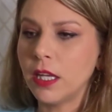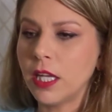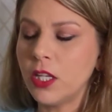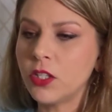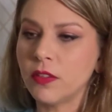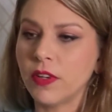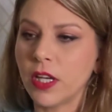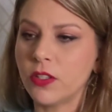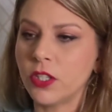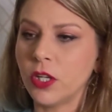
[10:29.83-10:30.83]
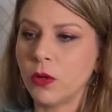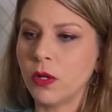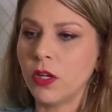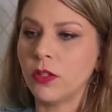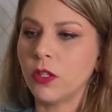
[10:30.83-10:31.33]
each of us, you
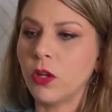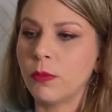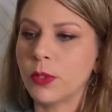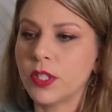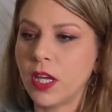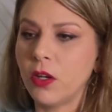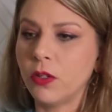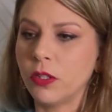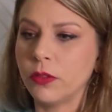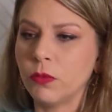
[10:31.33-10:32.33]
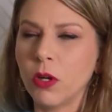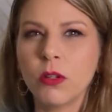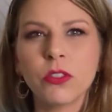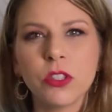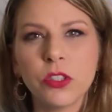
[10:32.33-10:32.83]
know, on the global scale
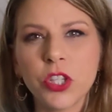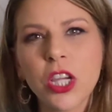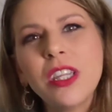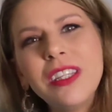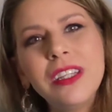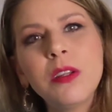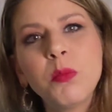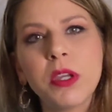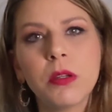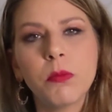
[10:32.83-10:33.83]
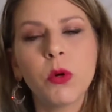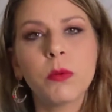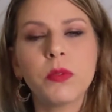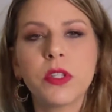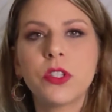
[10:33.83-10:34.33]
are checking in a bit more
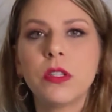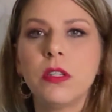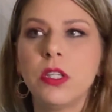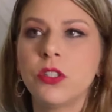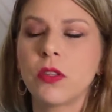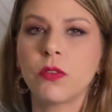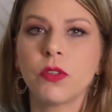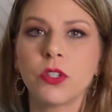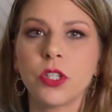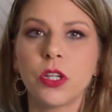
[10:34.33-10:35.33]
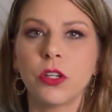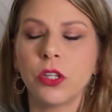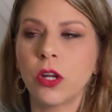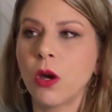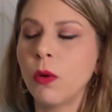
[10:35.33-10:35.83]
with each other this year,
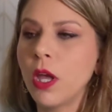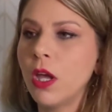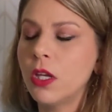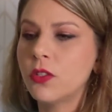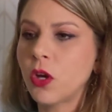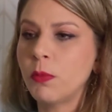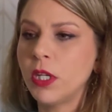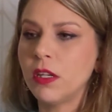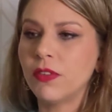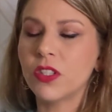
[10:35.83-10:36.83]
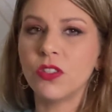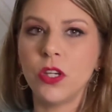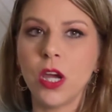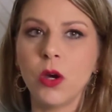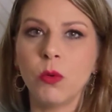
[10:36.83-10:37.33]
you know. So many of us
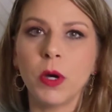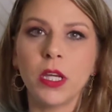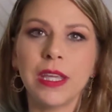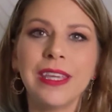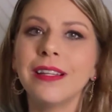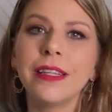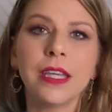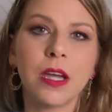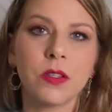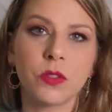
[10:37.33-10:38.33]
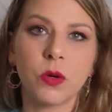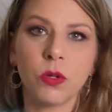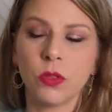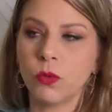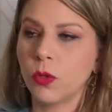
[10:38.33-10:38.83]
know what Italy has
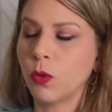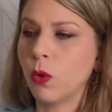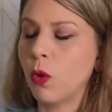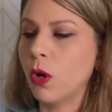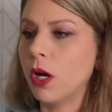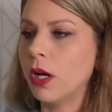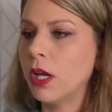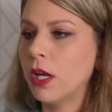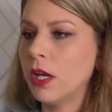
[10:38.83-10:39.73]
gone through, or,